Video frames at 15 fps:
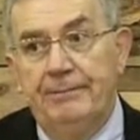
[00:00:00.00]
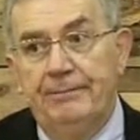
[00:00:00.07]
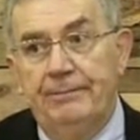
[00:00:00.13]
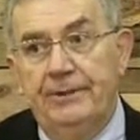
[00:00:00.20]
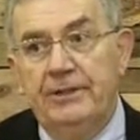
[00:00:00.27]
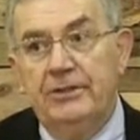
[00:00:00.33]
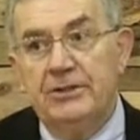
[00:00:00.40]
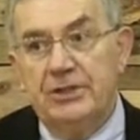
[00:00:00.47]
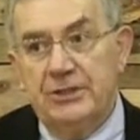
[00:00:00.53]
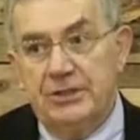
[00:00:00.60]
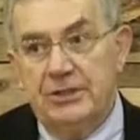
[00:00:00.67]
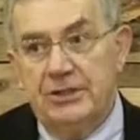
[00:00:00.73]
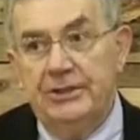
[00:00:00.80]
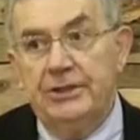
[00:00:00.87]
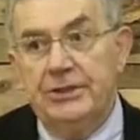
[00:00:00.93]
Because it's
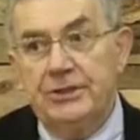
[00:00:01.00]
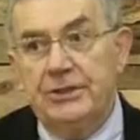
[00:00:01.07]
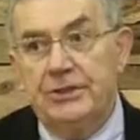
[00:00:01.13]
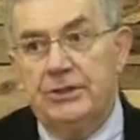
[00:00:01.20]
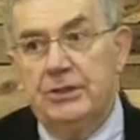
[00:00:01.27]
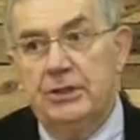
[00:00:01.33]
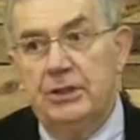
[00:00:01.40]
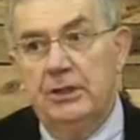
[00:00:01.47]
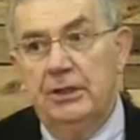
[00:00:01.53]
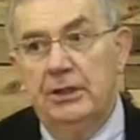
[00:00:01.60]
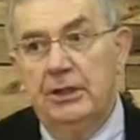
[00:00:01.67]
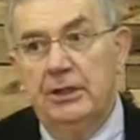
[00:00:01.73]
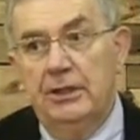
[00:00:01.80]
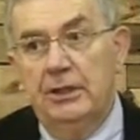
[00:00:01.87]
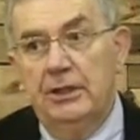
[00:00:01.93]
this
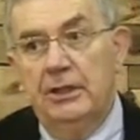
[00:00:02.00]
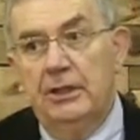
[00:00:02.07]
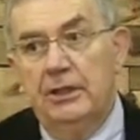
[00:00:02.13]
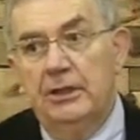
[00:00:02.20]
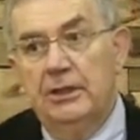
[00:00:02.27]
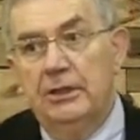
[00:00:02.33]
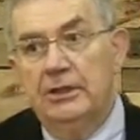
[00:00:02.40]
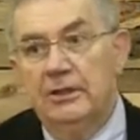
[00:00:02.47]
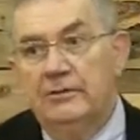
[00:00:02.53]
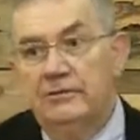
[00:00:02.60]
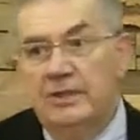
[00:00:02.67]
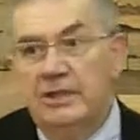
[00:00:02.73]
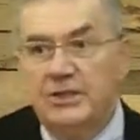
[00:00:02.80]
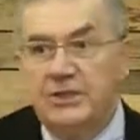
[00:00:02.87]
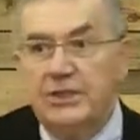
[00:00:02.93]
that
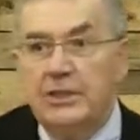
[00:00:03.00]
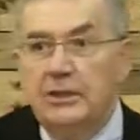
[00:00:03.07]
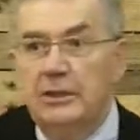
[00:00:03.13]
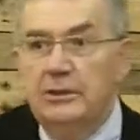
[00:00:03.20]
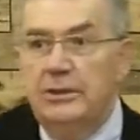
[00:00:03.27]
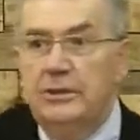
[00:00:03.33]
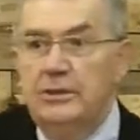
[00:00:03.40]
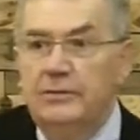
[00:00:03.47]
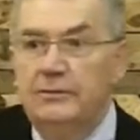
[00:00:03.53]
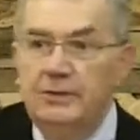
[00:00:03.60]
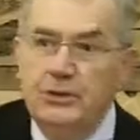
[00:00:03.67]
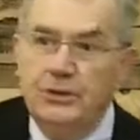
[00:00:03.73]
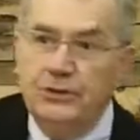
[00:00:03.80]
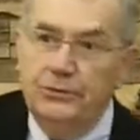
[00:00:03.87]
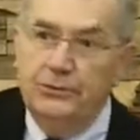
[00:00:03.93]
every single
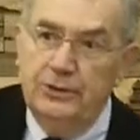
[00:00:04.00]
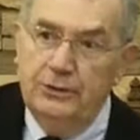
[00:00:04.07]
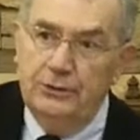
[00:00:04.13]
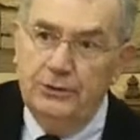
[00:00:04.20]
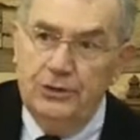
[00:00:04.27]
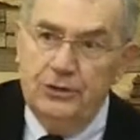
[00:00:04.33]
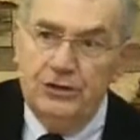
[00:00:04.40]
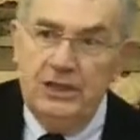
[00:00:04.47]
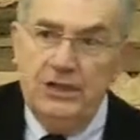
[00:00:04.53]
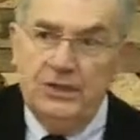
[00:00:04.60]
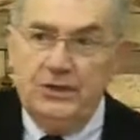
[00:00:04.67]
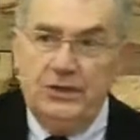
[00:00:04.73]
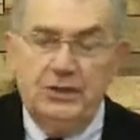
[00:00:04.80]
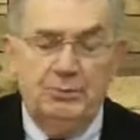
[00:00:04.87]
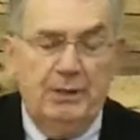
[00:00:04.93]
individual the Lord
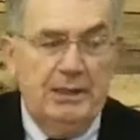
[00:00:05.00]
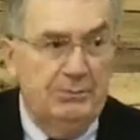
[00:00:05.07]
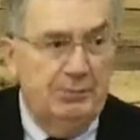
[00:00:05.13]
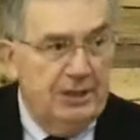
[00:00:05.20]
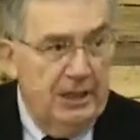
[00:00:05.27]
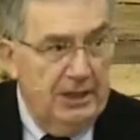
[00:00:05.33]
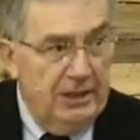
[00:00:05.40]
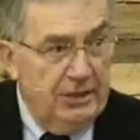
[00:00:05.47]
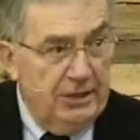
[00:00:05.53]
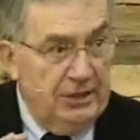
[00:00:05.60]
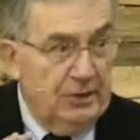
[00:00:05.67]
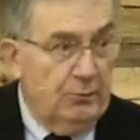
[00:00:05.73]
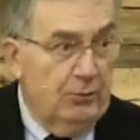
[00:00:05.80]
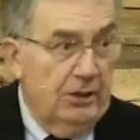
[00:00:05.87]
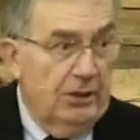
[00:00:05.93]
Jesus
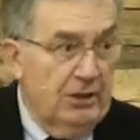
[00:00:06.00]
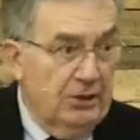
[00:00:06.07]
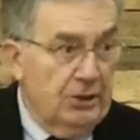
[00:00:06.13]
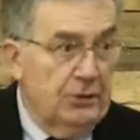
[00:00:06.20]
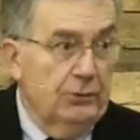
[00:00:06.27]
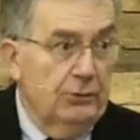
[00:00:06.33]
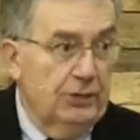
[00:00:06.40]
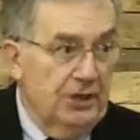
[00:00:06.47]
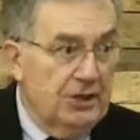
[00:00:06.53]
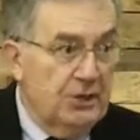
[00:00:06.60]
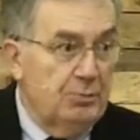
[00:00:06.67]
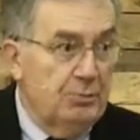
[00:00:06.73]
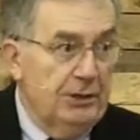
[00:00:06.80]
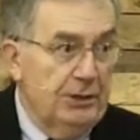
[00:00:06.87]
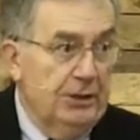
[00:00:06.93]
baptizes with his Holy
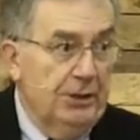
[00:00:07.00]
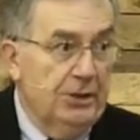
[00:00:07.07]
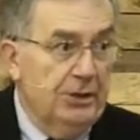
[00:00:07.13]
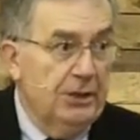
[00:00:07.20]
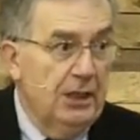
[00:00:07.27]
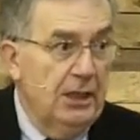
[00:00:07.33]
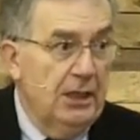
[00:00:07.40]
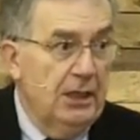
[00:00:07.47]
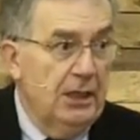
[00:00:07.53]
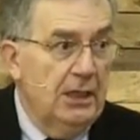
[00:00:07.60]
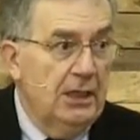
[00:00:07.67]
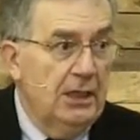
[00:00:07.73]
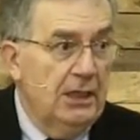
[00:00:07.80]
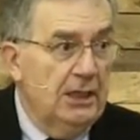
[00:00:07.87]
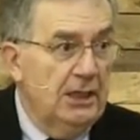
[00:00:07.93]
Spirit,
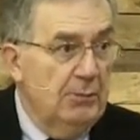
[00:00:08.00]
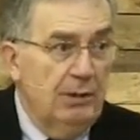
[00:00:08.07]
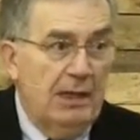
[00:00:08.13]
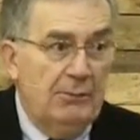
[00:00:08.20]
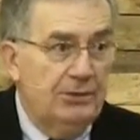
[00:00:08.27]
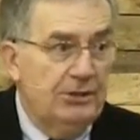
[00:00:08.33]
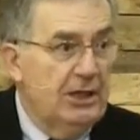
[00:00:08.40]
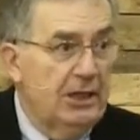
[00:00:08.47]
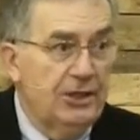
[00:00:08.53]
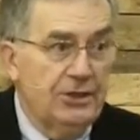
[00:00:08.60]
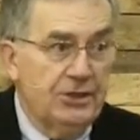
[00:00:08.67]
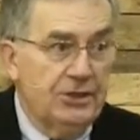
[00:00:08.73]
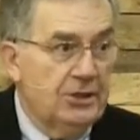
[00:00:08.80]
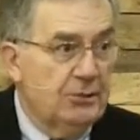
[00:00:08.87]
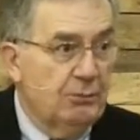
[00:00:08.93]
he
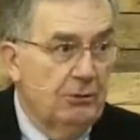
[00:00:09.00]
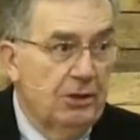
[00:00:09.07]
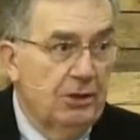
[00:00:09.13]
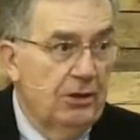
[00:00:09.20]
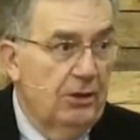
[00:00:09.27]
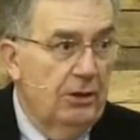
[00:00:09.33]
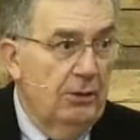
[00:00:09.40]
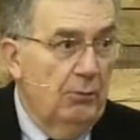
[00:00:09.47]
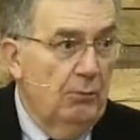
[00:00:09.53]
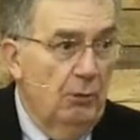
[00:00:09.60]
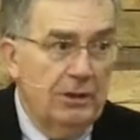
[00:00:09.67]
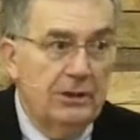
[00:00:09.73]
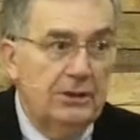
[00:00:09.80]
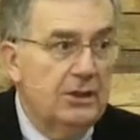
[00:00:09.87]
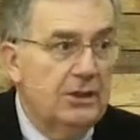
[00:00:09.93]
baptizes with
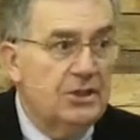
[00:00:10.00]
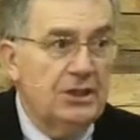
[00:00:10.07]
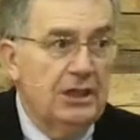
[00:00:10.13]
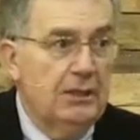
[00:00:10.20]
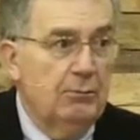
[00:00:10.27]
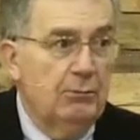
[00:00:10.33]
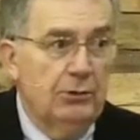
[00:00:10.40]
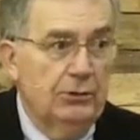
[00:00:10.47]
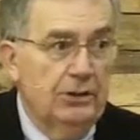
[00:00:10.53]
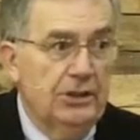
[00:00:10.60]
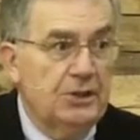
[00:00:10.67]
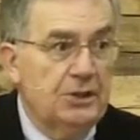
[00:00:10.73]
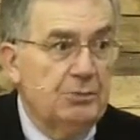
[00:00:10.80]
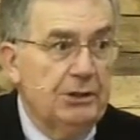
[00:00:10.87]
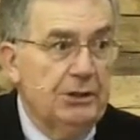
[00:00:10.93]
one and the same Holy
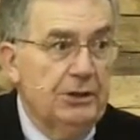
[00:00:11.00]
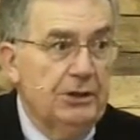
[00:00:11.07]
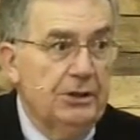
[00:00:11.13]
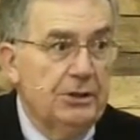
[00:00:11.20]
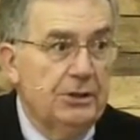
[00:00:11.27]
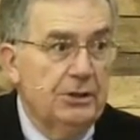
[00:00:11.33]
Spirit.